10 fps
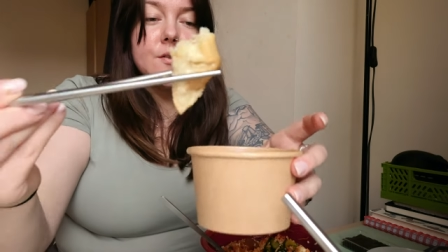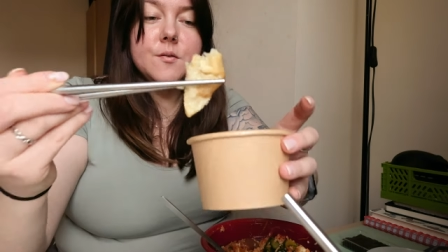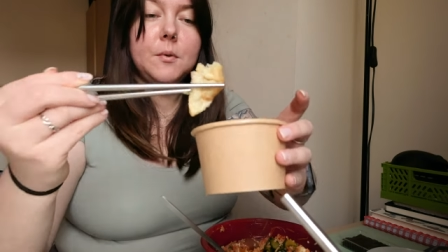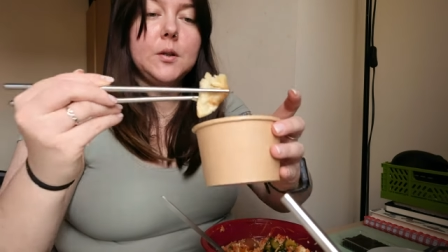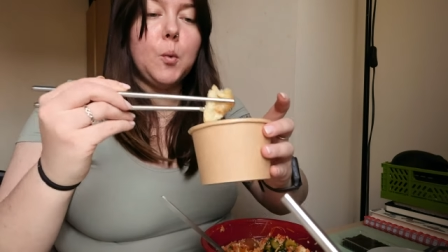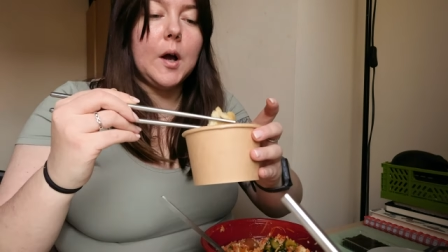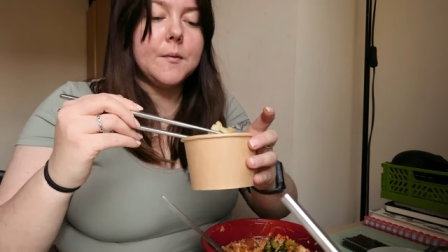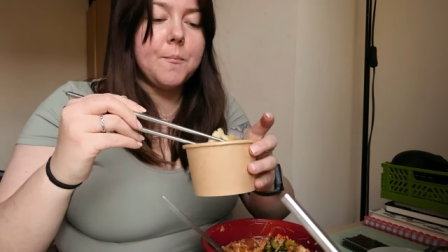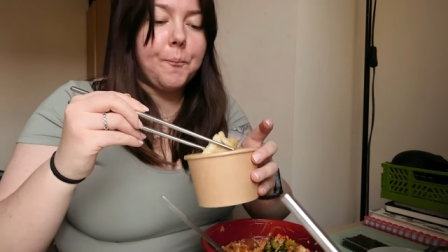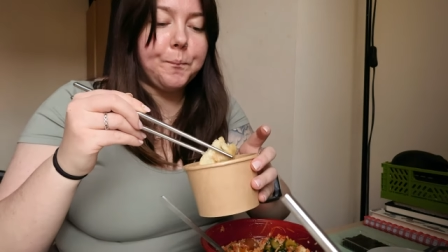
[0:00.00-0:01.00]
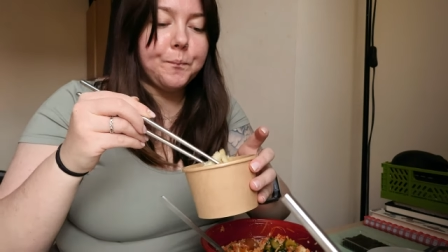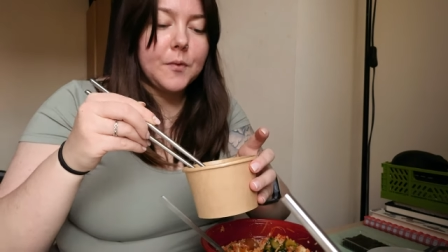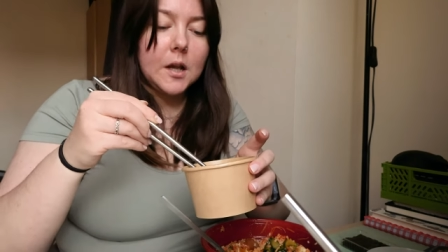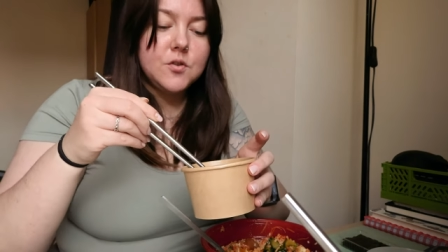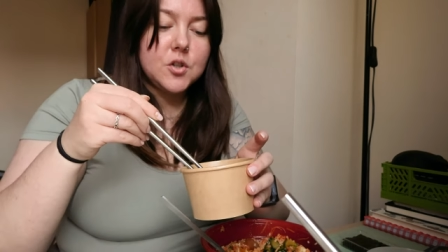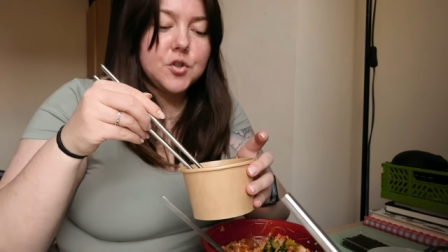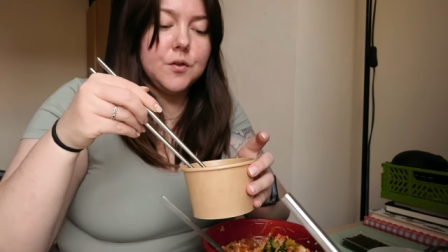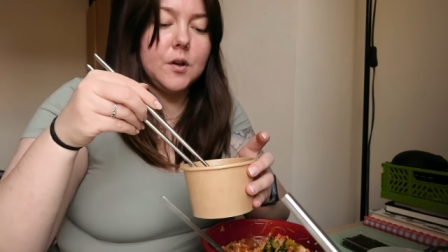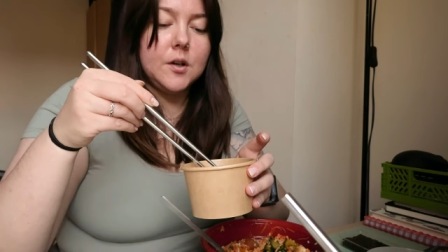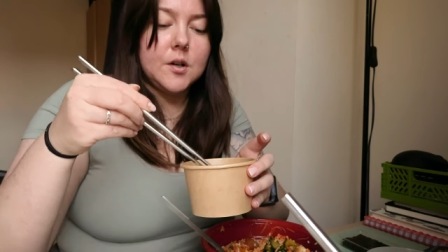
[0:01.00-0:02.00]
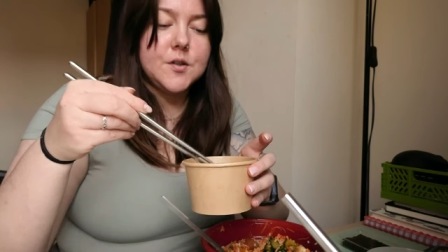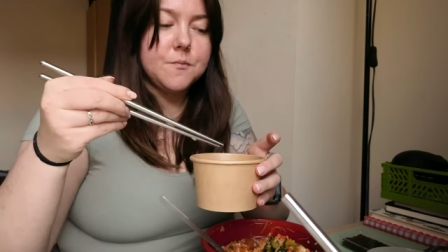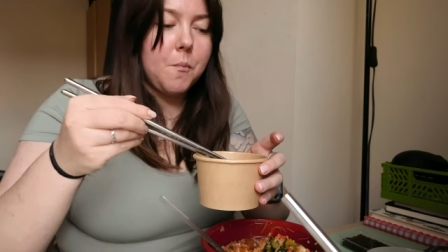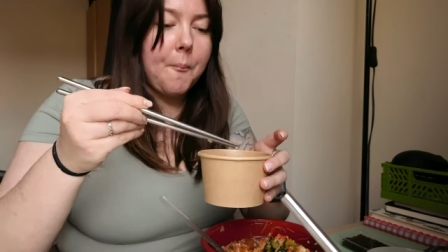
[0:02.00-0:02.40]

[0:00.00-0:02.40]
it's a meat one. It's actually really nice.